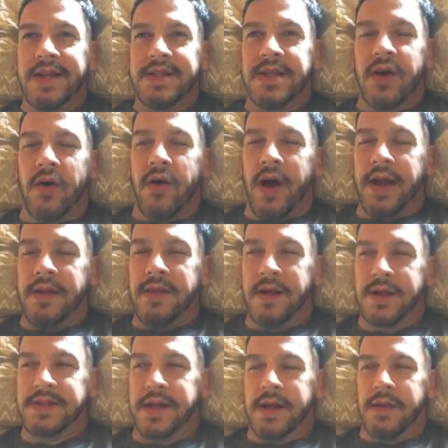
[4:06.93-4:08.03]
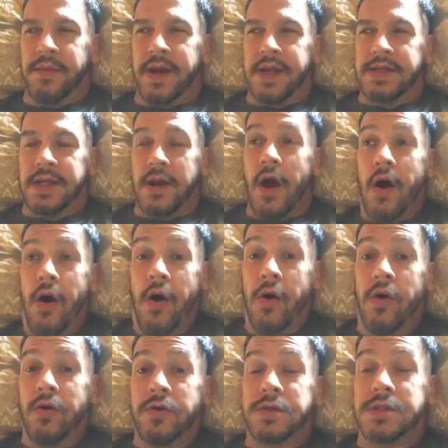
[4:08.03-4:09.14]
So I looked at him and I said,
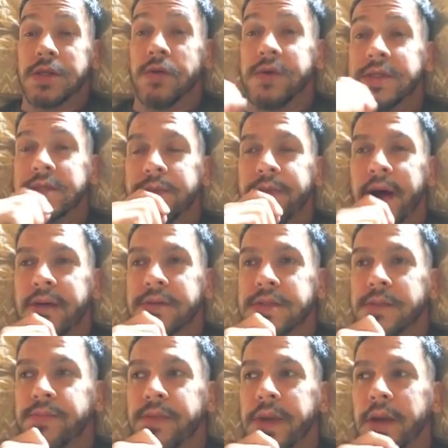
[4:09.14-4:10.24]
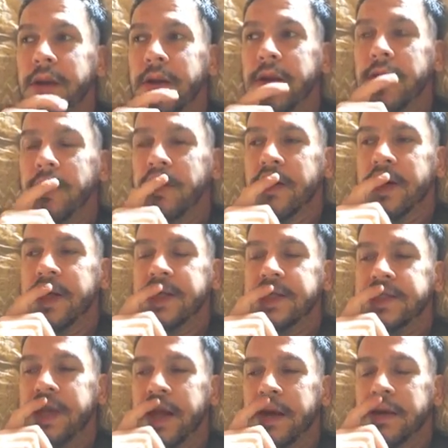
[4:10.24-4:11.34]
"Oh, so it's about superiority
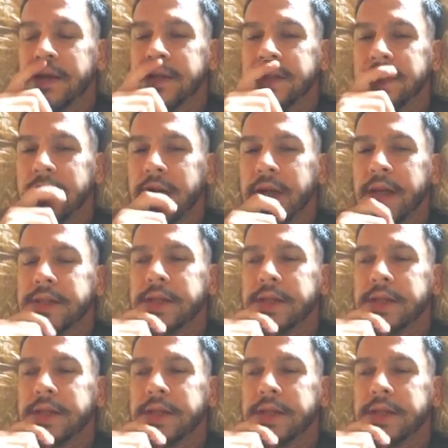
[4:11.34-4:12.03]
and territory.